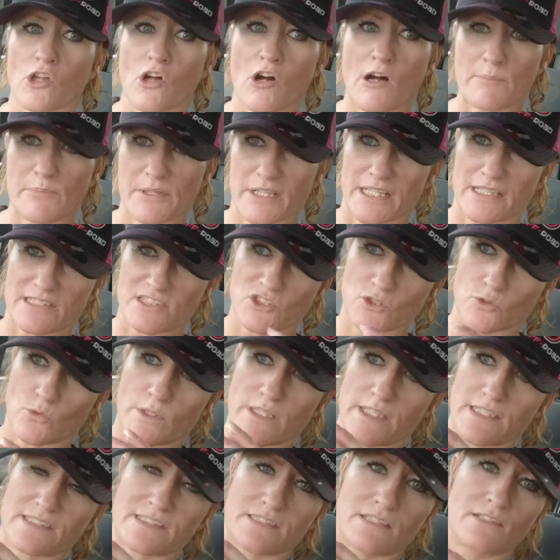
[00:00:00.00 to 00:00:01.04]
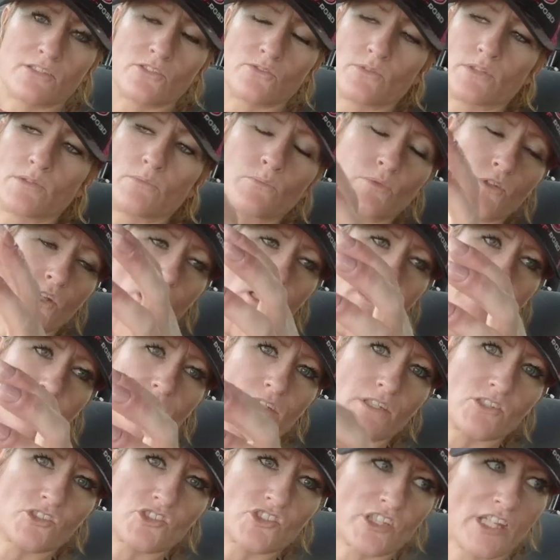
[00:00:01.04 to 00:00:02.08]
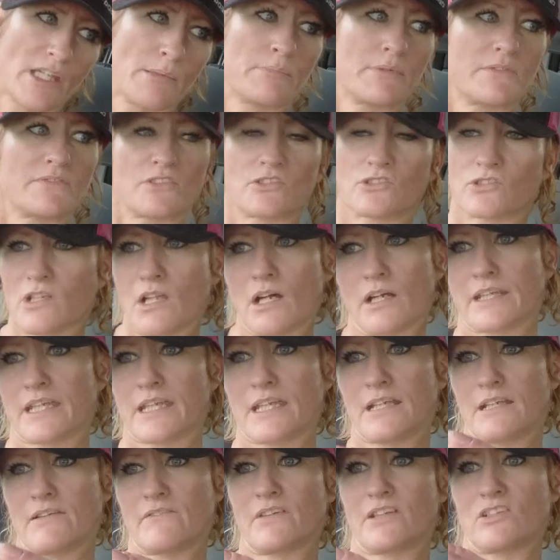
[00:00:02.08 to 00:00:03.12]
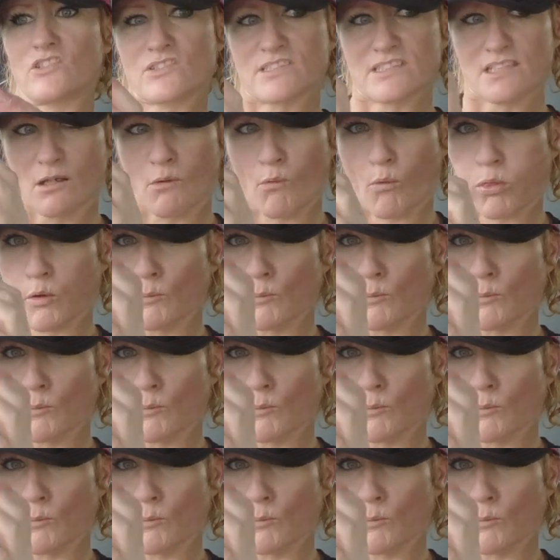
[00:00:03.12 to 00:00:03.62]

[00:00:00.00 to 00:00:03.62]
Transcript: glob that gets squeezed into a not even a shape of a nugget, and then just like